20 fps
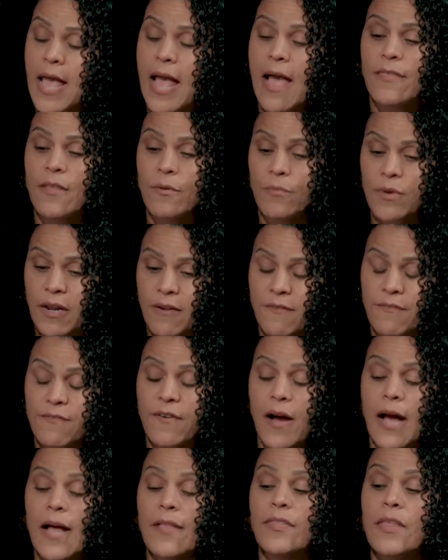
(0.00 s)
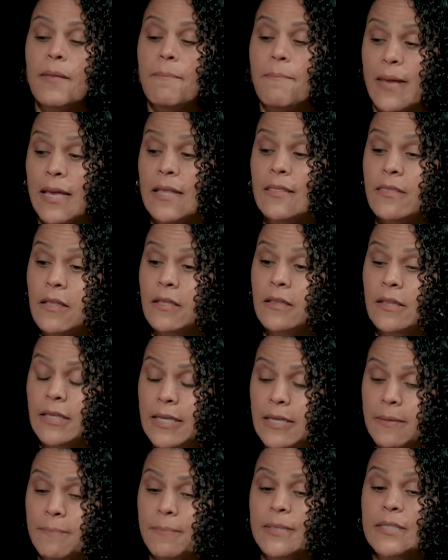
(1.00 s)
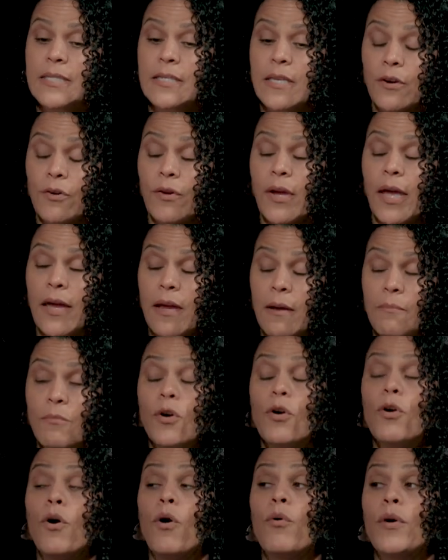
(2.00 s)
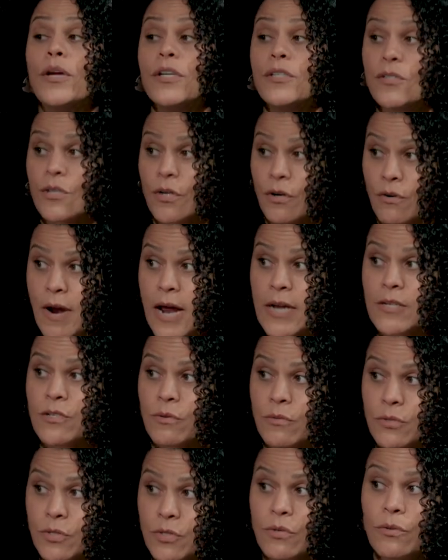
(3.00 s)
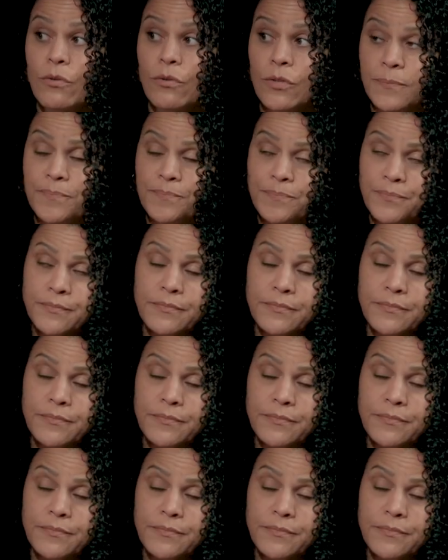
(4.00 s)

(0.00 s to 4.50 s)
And then when I finally made the leap and said, okay, I'm going to graduate school